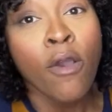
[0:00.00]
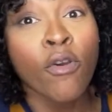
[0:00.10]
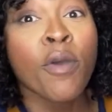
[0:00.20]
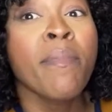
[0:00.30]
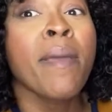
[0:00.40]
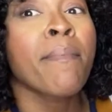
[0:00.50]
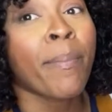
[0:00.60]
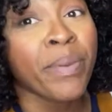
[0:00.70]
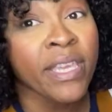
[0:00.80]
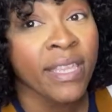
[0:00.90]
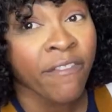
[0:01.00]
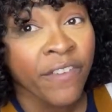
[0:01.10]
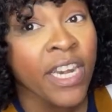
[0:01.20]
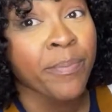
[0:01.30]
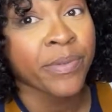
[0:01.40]
You remember Peter
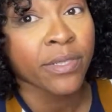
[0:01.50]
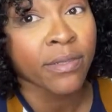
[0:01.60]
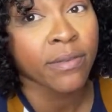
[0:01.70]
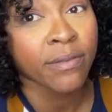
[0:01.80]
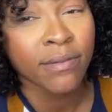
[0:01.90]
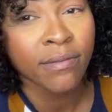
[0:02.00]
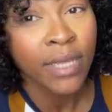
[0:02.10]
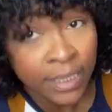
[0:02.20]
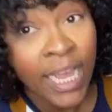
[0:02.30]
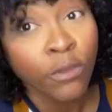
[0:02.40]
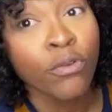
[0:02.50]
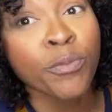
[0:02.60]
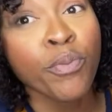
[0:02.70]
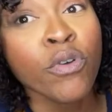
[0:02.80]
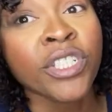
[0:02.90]
Phillips, that
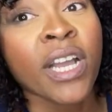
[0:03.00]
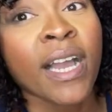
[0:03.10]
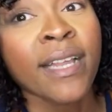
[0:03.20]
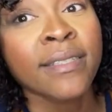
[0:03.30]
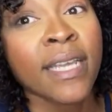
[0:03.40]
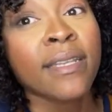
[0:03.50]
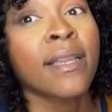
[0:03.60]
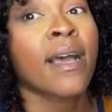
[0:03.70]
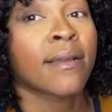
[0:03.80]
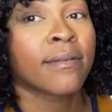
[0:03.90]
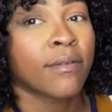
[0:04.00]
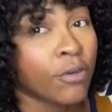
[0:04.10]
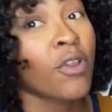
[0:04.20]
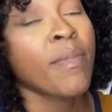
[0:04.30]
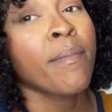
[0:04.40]
was Porsche contender.
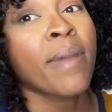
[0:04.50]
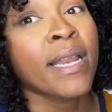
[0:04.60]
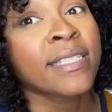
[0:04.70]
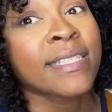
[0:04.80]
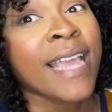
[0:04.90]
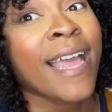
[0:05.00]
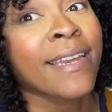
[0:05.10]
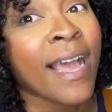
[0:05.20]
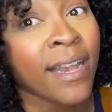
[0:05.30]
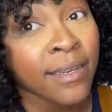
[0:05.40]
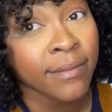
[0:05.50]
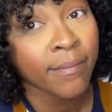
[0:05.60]
You remember the scandal?